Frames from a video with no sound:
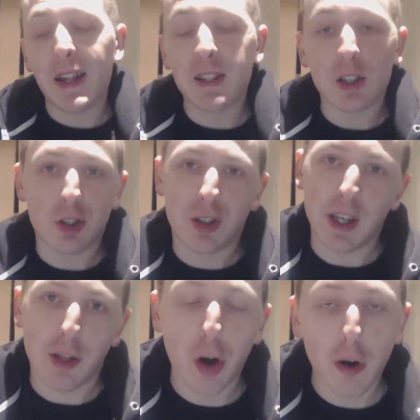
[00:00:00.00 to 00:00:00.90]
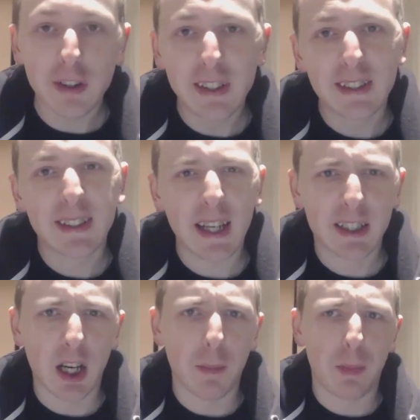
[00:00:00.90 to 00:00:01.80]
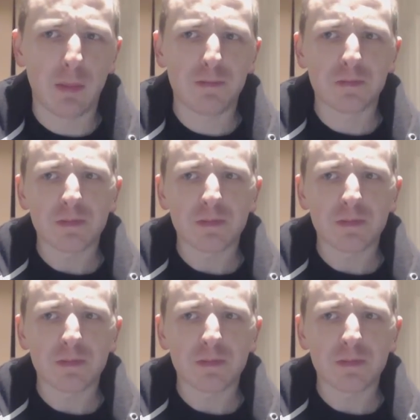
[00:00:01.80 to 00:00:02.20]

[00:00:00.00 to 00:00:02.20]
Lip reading: And the Authority set up